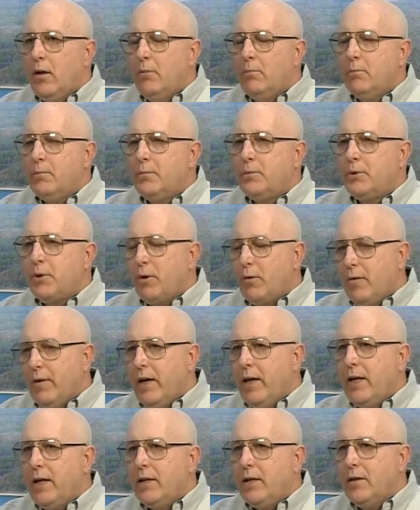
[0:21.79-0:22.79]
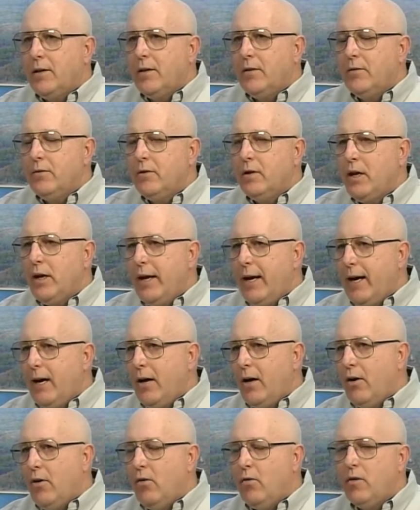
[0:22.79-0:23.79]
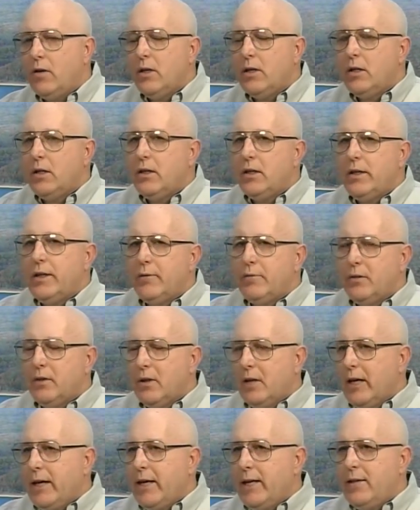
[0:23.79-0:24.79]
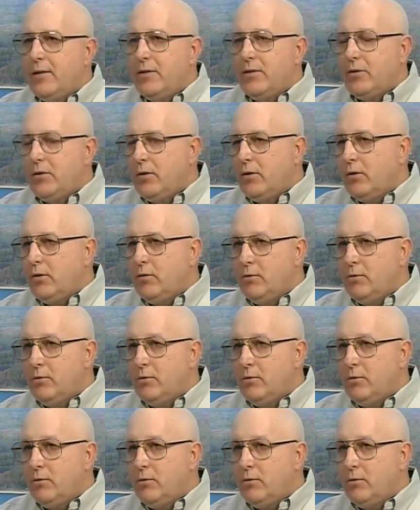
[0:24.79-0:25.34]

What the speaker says: surveying and how it relates to